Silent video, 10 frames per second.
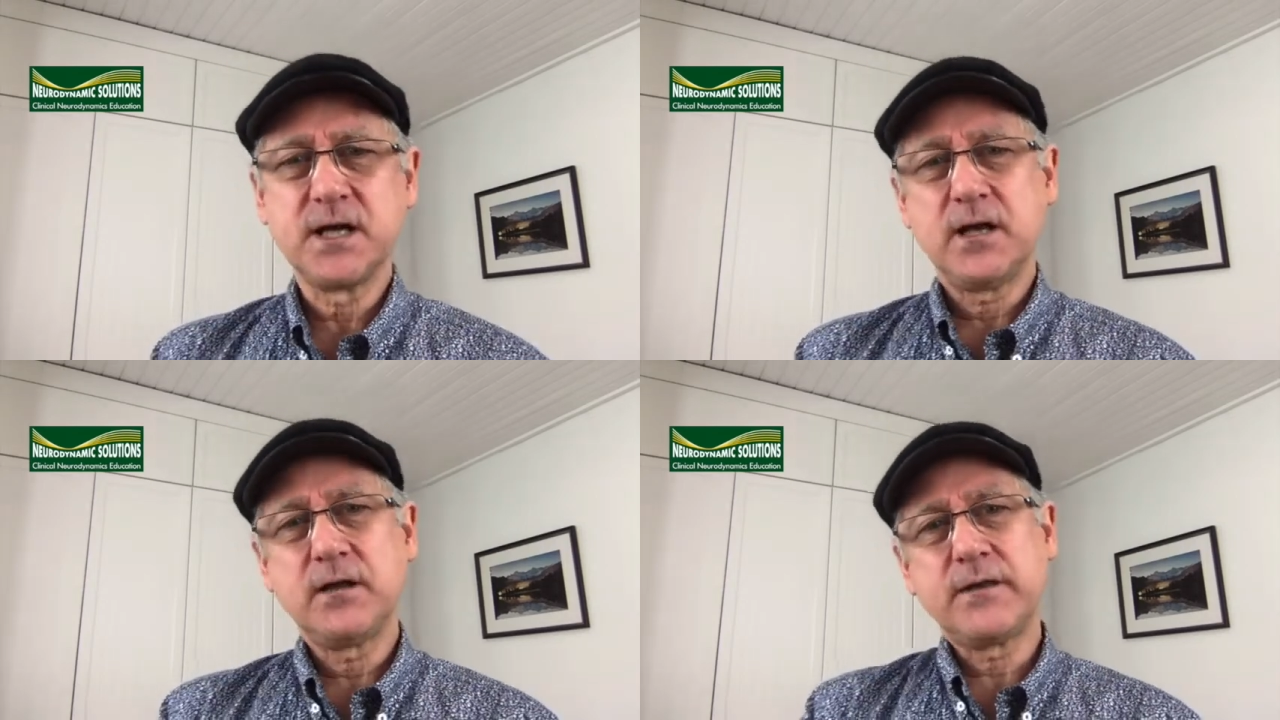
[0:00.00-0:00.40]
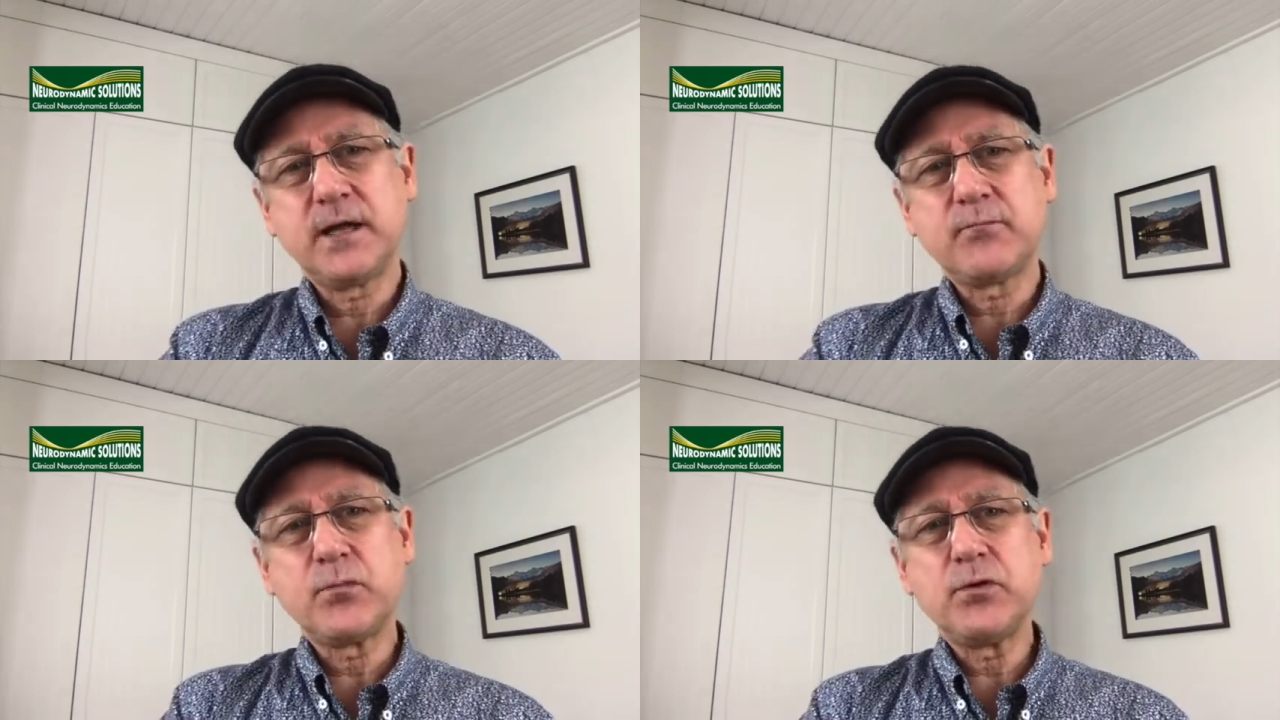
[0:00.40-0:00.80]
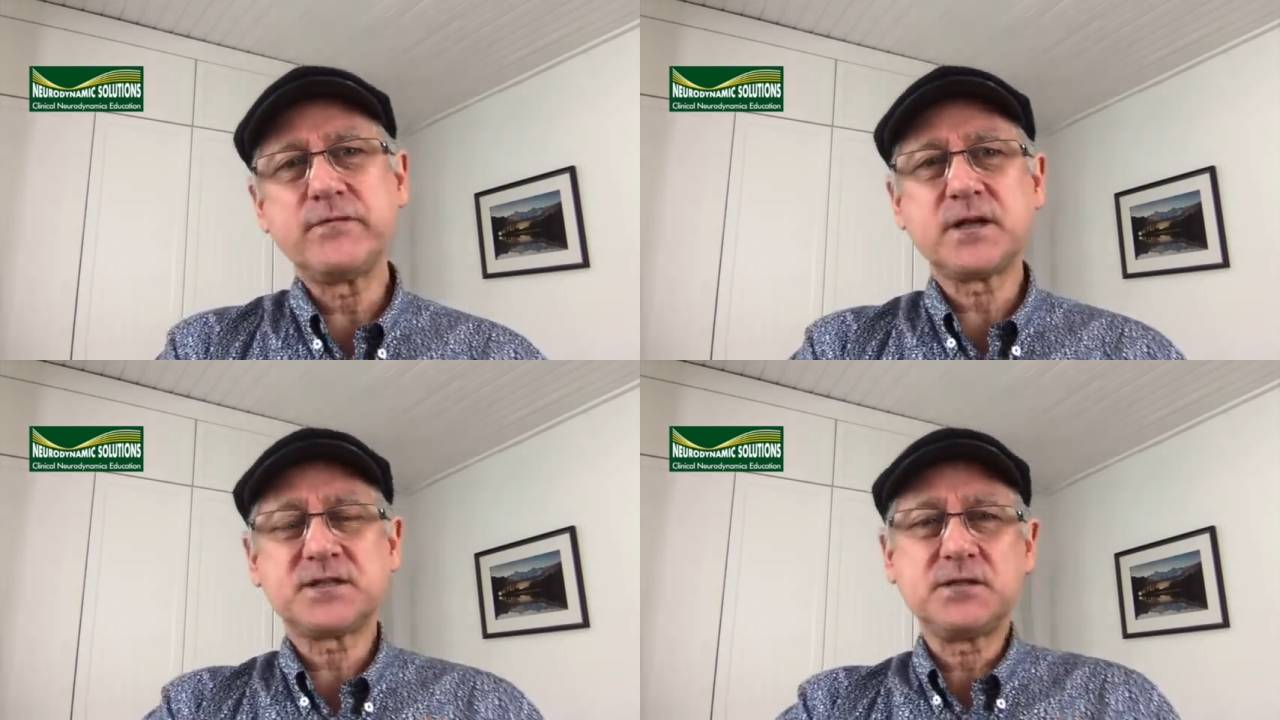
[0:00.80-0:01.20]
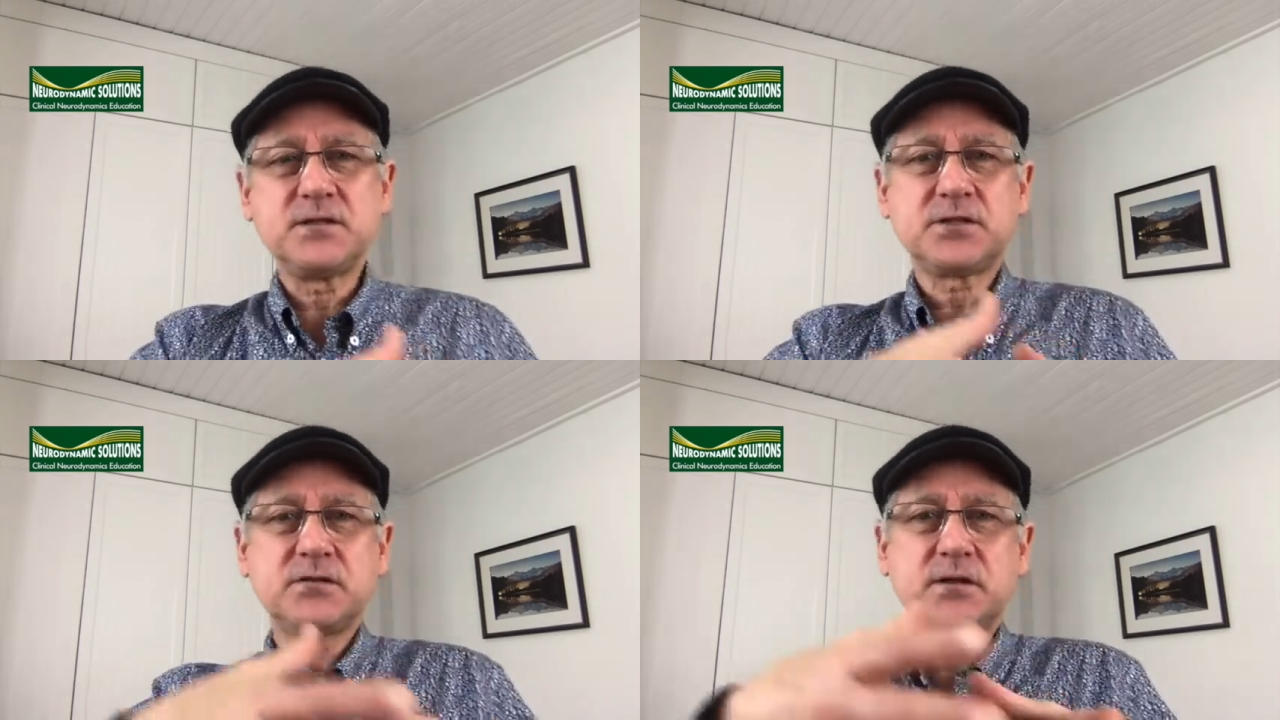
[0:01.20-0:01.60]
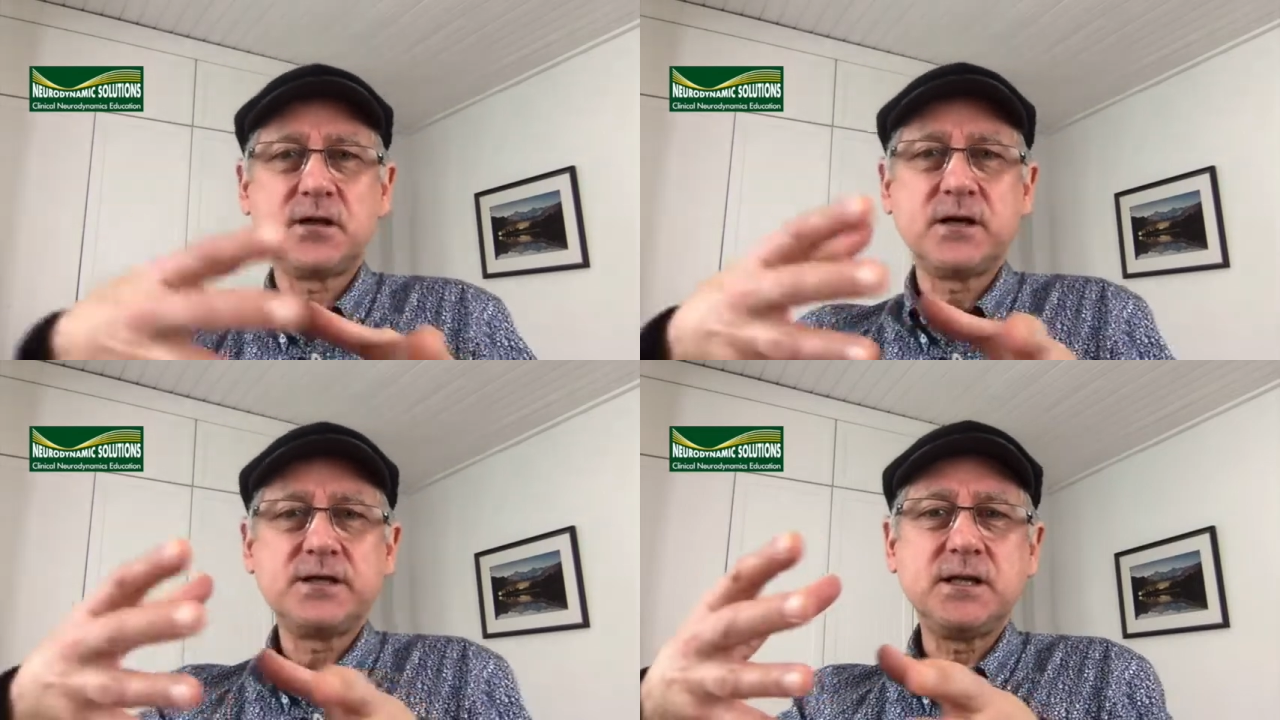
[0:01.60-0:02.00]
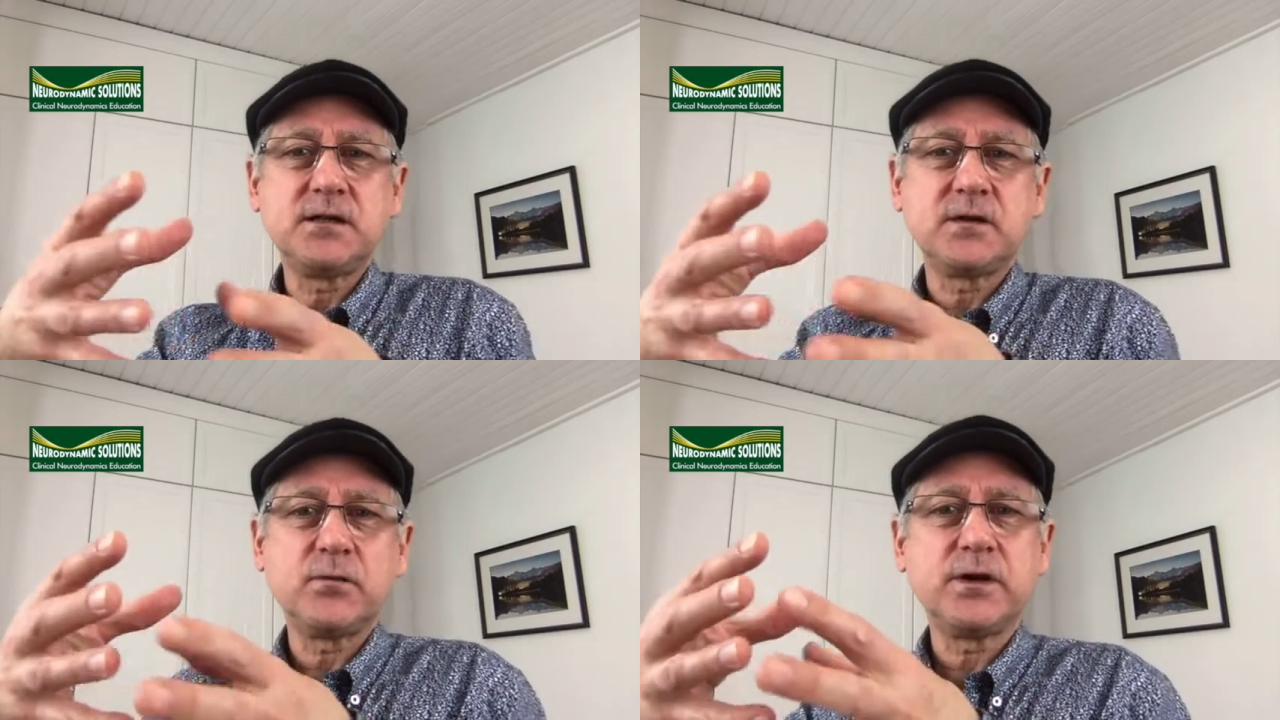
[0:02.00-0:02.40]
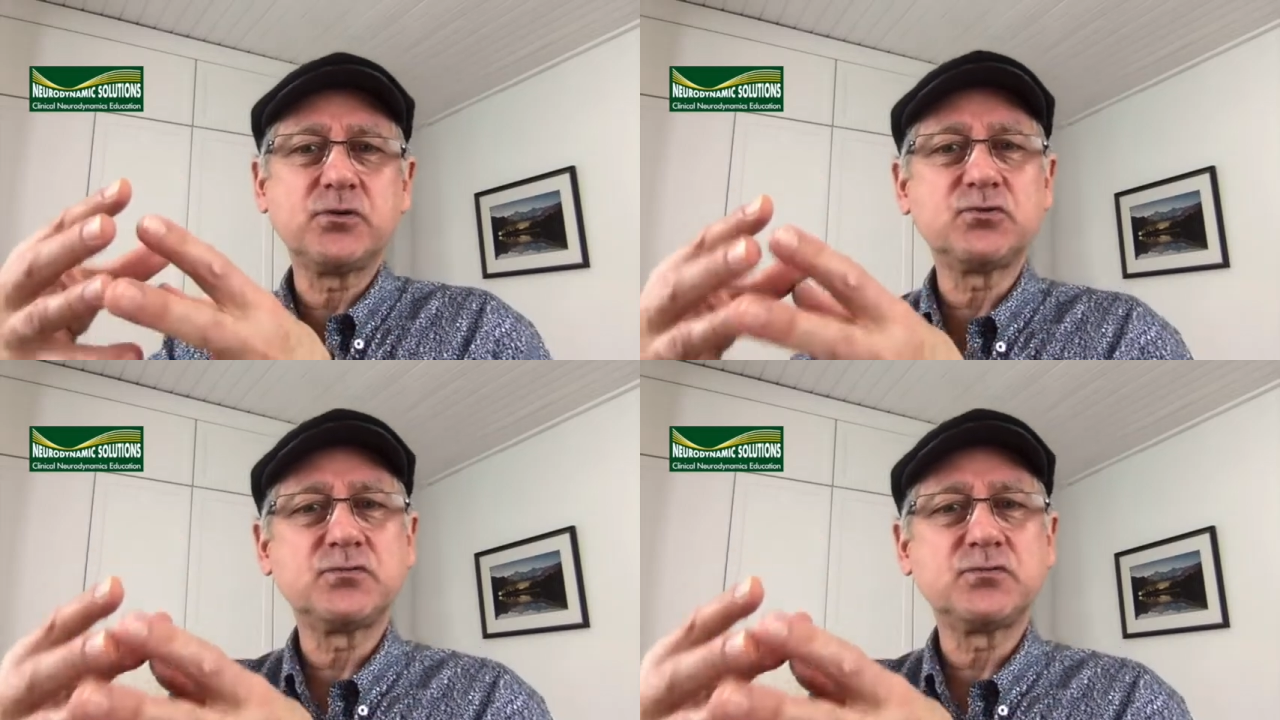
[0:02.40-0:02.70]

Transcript: it then moved us into the idea that we could